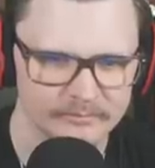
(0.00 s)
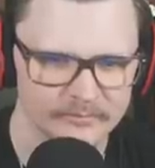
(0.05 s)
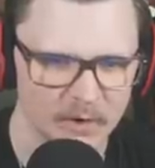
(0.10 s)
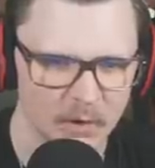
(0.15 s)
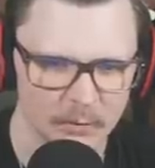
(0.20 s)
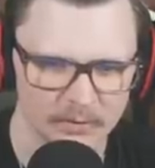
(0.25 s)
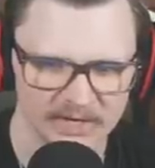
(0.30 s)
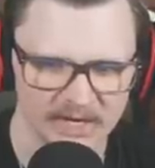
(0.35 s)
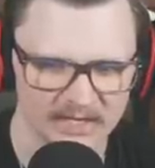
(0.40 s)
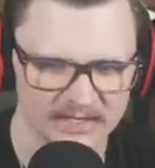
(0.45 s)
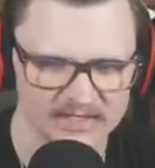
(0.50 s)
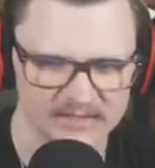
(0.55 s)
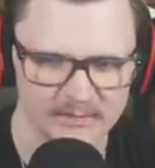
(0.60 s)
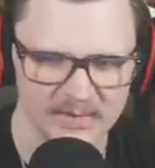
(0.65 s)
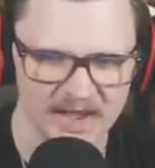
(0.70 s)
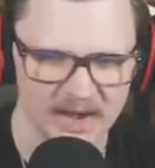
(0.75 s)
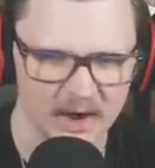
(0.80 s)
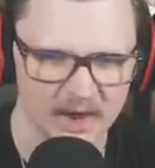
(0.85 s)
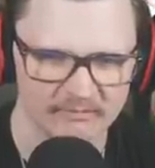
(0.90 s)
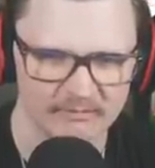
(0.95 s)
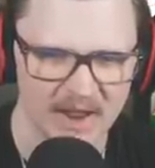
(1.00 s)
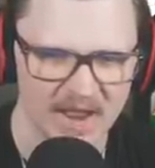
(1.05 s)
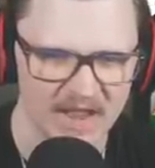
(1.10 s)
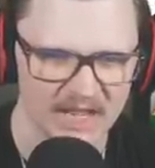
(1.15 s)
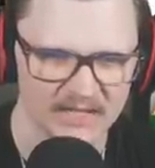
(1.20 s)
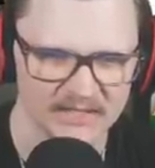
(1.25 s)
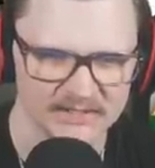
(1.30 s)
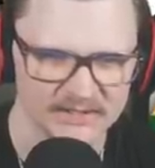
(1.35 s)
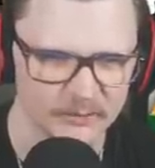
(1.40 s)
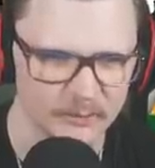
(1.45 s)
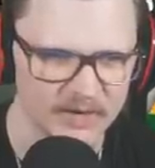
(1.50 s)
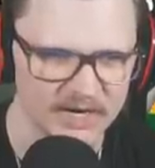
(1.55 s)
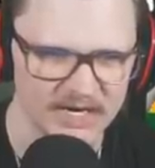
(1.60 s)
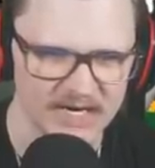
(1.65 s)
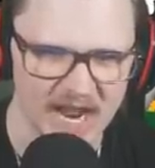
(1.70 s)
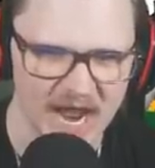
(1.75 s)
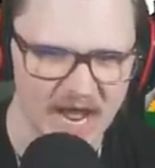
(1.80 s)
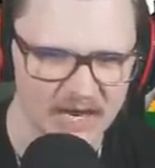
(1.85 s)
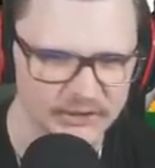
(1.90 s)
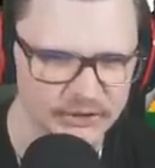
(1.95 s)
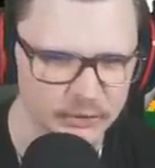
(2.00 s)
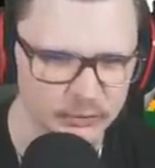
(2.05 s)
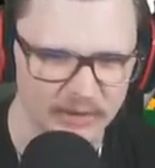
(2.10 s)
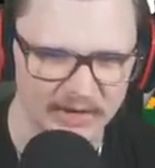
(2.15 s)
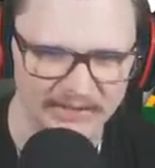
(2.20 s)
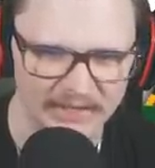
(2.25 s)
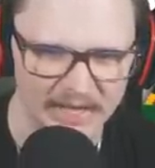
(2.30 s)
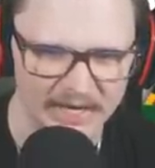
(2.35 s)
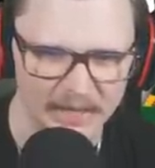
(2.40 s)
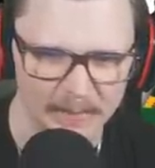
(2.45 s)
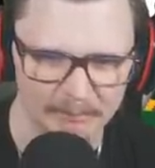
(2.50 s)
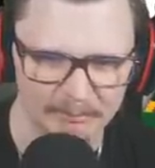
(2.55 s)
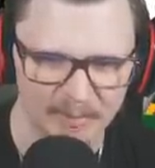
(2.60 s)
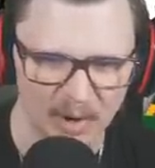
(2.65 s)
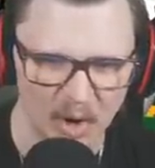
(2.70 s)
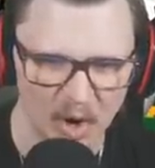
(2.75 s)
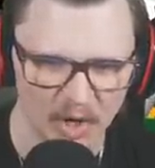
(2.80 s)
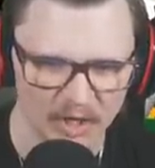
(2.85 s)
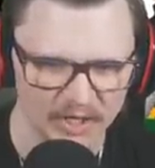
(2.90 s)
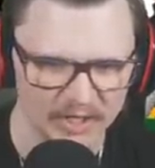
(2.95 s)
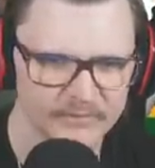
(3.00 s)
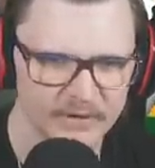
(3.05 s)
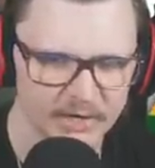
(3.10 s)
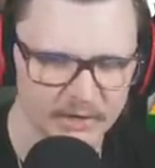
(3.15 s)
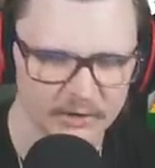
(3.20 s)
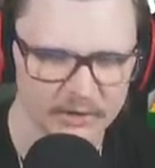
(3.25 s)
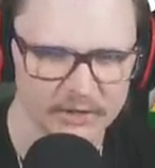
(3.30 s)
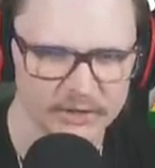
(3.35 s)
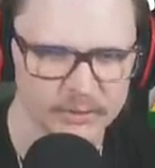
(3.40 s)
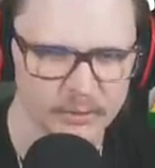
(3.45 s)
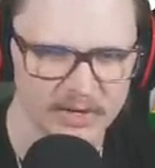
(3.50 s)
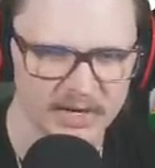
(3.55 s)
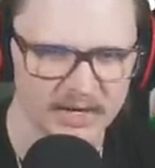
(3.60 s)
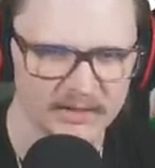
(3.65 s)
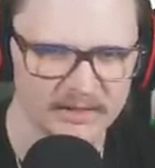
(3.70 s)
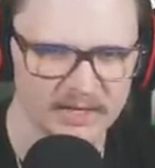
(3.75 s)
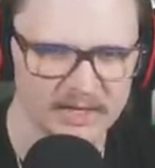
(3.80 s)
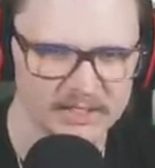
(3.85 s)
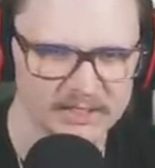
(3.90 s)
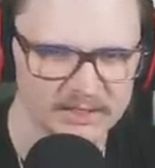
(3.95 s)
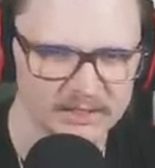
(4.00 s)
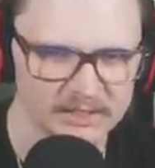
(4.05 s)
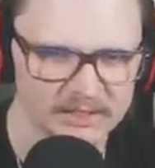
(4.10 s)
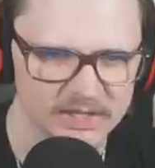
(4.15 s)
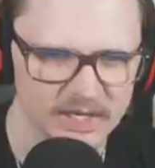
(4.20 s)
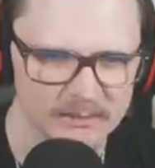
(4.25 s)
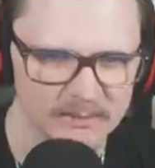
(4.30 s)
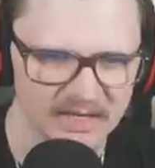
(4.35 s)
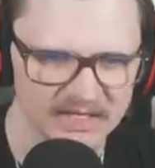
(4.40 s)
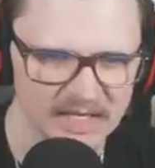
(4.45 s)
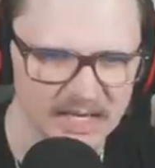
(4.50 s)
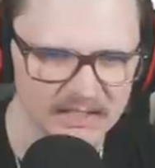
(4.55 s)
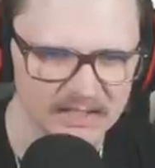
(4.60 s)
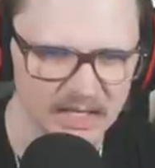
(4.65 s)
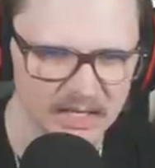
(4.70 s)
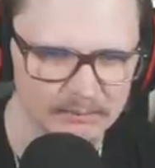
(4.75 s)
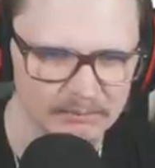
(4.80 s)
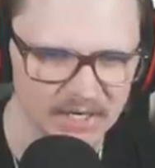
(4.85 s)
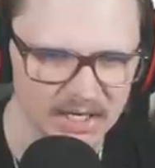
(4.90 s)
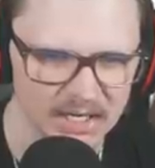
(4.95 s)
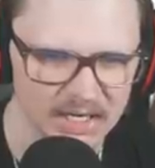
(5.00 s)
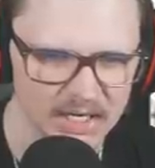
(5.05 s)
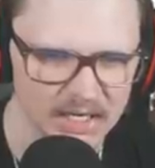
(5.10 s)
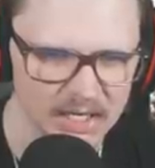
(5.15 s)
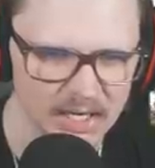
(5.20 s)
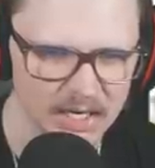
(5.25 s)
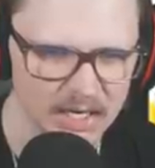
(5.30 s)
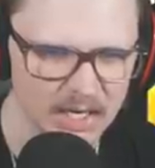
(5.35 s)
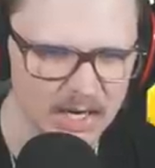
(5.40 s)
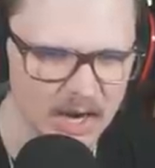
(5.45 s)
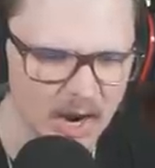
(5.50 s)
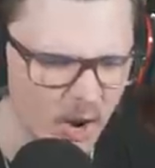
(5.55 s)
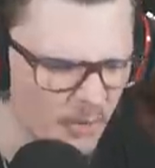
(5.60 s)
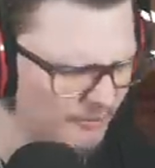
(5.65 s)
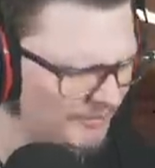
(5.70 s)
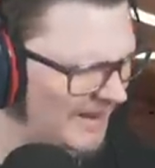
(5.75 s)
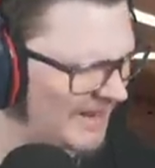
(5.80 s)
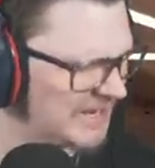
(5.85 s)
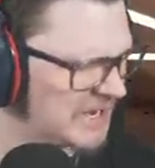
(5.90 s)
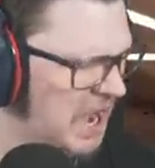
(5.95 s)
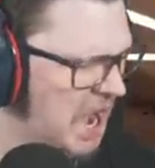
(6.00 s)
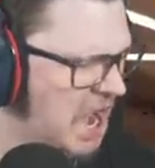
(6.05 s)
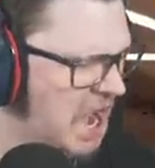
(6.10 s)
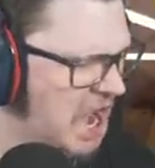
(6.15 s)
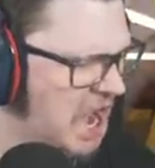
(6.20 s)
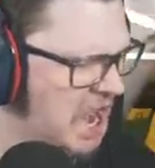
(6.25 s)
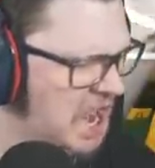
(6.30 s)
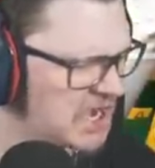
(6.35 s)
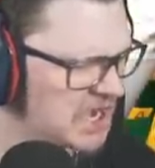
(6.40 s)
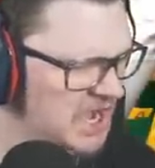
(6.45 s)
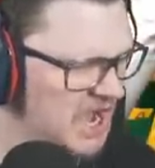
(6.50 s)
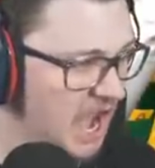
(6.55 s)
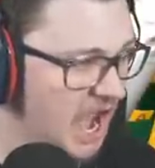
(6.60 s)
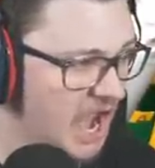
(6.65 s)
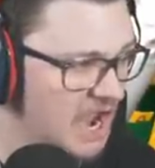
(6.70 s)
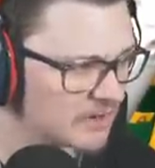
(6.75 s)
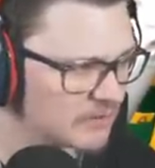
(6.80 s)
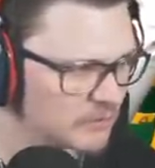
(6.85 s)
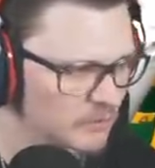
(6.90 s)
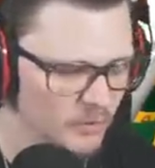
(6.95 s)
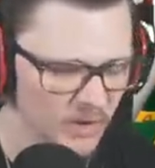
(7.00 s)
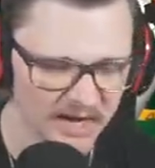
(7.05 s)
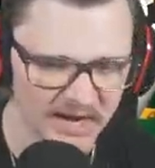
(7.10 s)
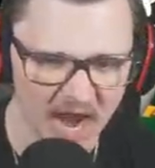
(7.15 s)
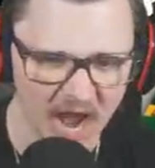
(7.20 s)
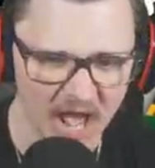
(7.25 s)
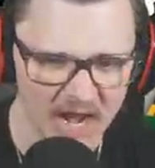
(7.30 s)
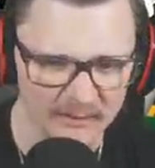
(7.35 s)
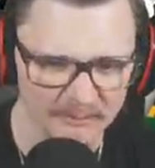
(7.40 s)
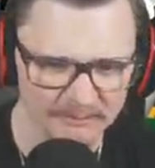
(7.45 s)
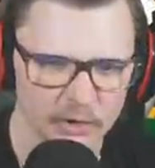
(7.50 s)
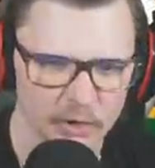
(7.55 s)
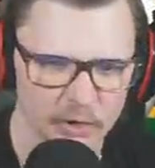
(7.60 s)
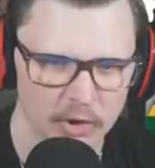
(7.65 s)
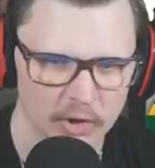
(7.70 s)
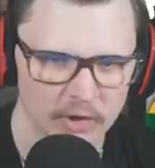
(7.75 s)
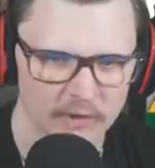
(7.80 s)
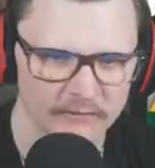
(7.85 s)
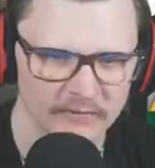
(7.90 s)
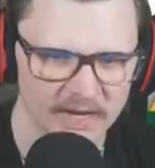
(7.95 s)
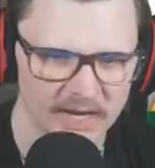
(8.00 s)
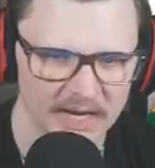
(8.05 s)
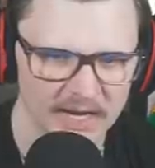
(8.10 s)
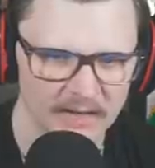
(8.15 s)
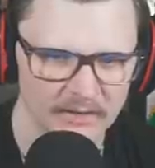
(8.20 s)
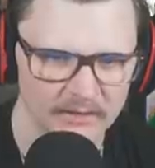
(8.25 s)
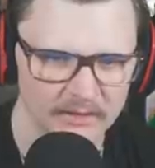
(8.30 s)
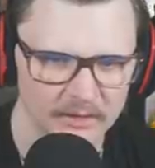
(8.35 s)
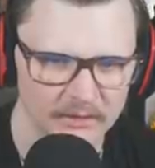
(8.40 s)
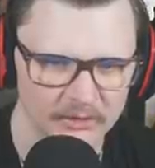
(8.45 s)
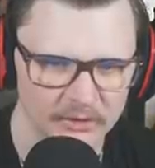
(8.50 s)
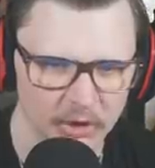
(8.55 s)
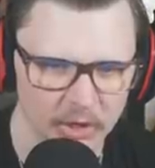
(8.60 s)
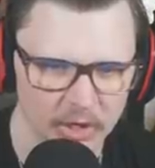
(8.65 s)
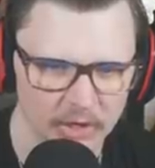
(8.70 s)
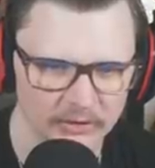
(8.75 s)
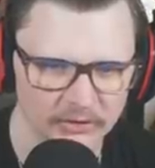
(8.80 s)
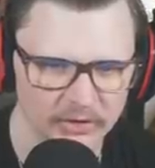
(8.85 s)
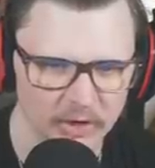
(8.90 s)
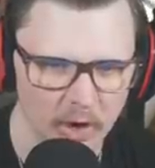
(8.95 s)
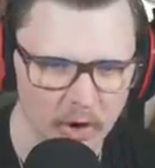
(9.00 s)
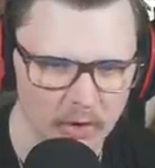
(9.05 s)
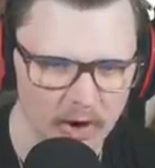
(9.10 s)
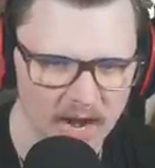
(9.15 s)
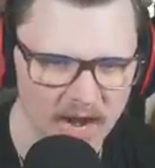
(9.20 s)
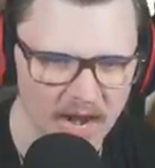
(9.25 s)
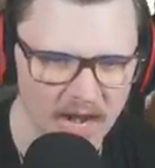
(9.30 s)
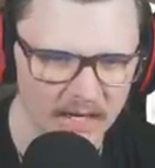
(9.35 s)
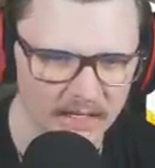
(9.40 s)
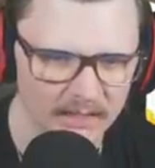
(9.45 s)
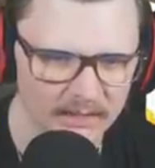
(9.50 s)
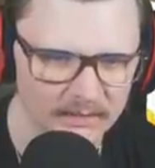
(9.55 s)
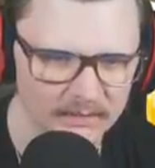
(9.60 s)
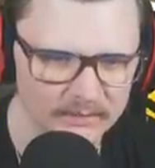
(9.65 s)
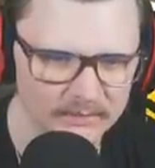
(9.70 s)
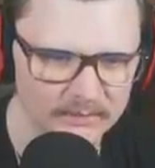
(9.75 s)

Oh, we got this man off balance. So we got you read like a book. And you're going to swing at this. It's going to make that dick bleed. Oh, we got him. Curve in the dirt. Don't hang.